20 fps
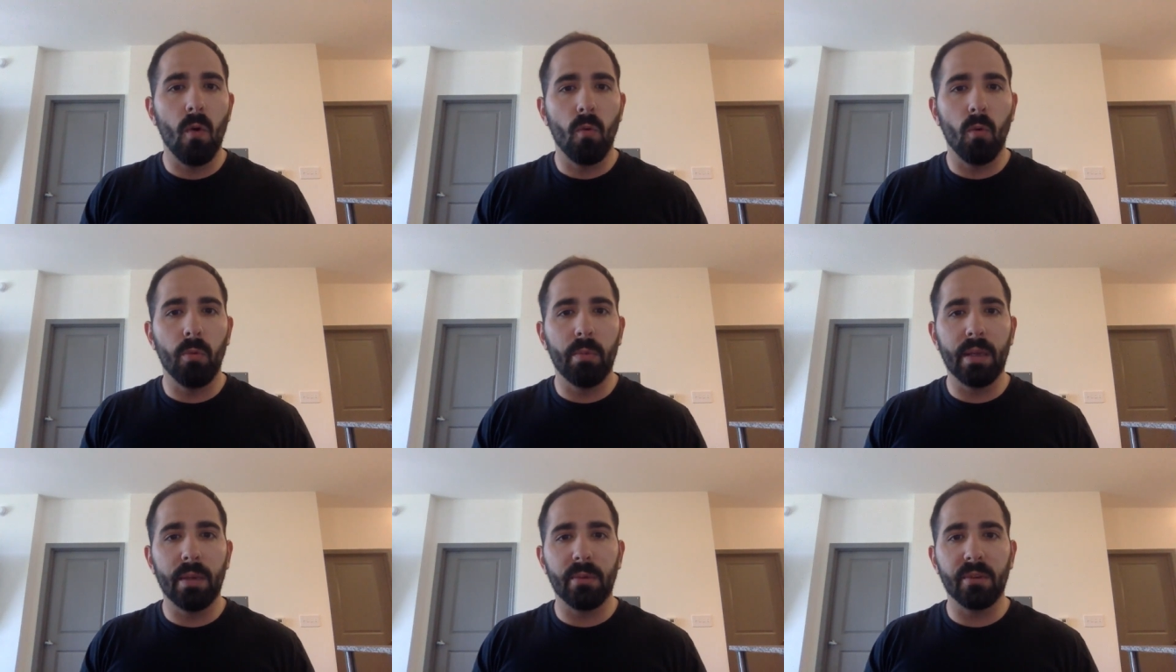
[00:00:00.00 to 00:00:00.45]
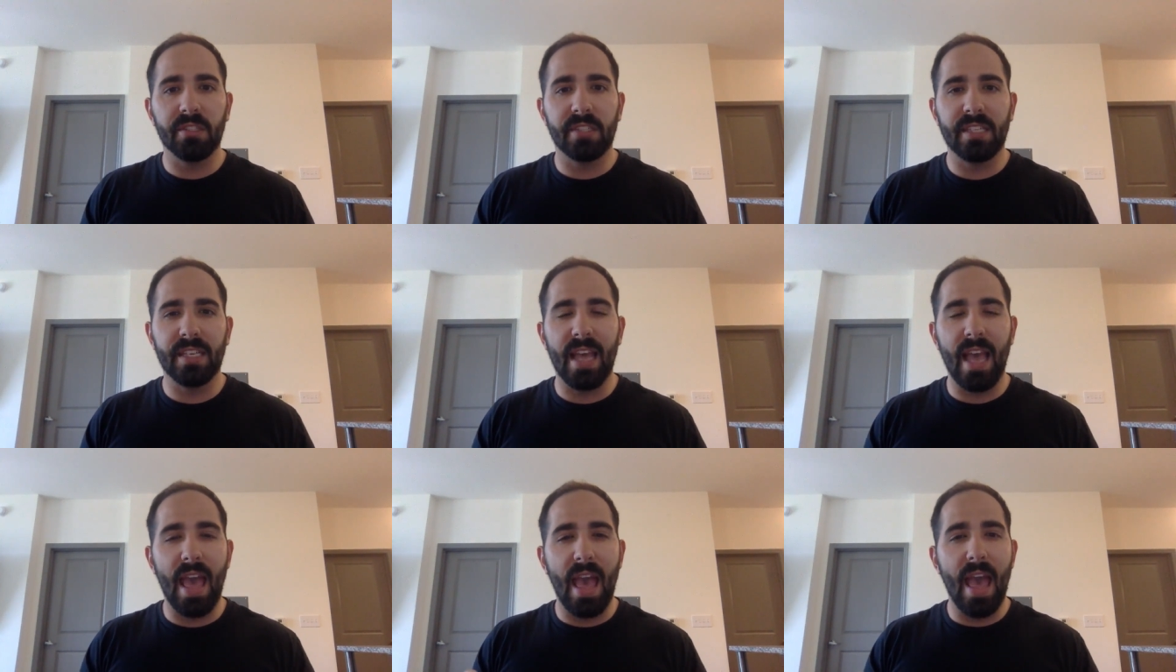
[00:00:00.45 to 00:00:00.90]
will be able to
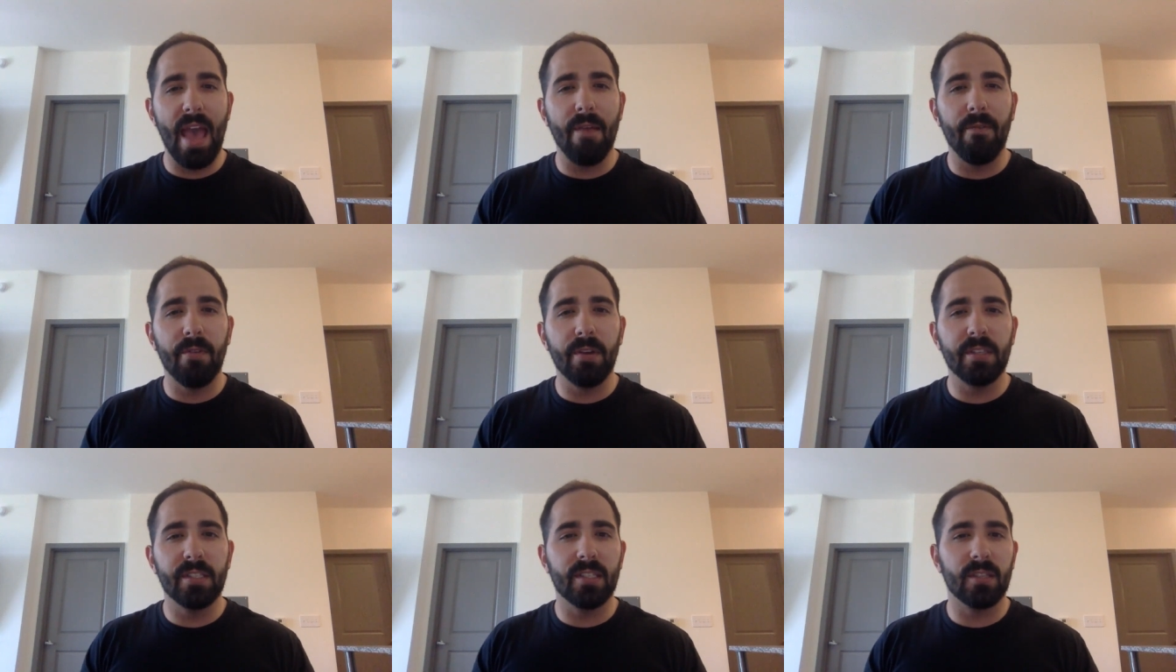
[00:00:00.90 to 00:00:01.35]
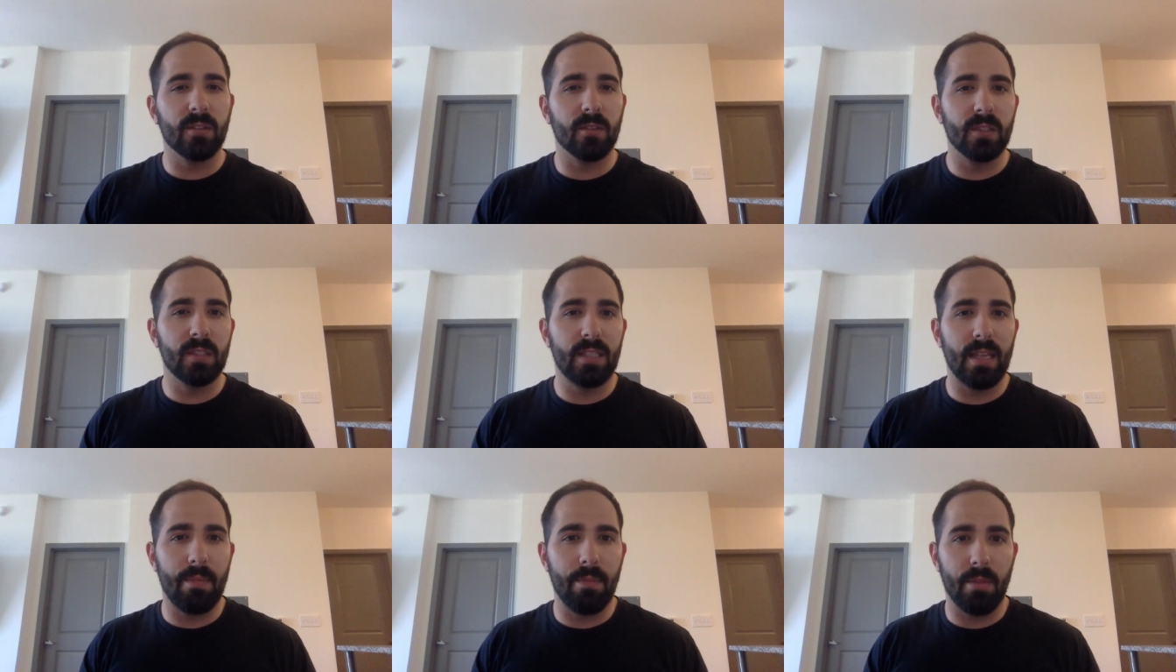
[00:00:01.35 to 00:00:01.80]
see every single
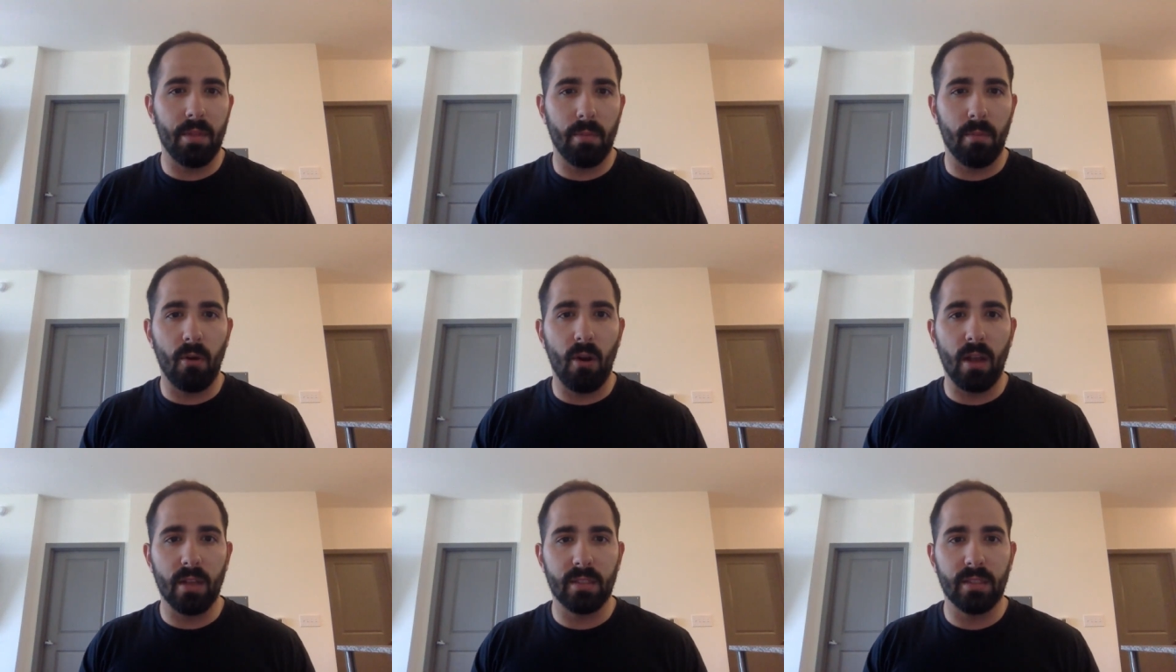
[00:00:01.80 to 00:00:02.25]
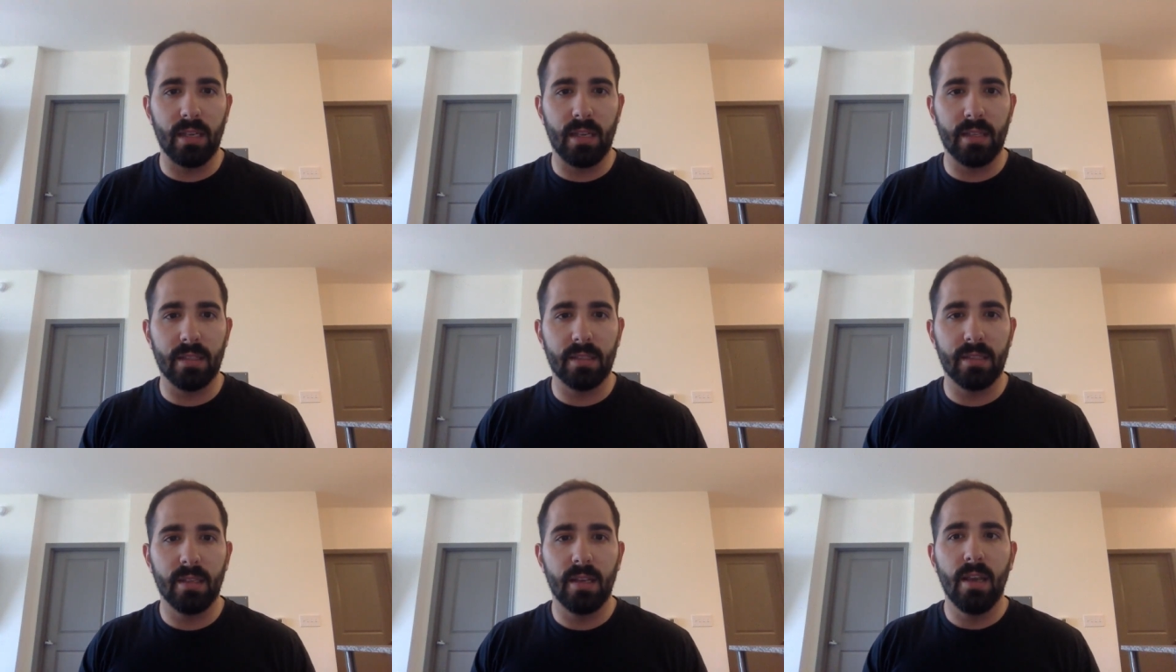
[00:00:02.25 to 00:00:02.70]
step in the
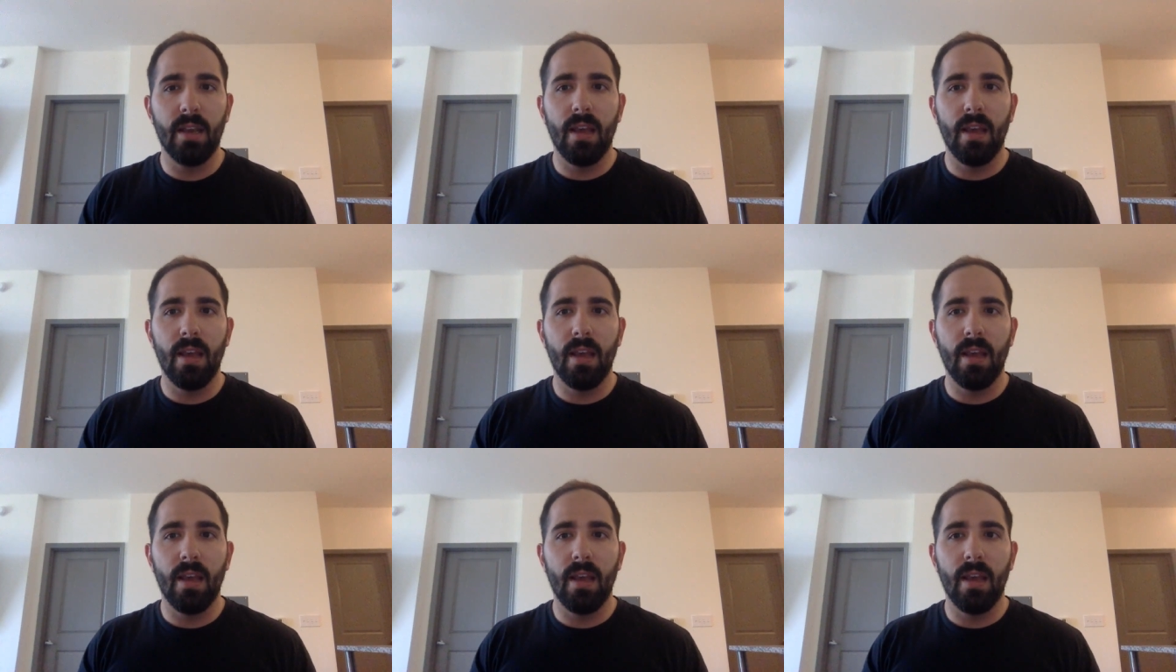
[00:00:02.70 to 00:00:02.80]
process,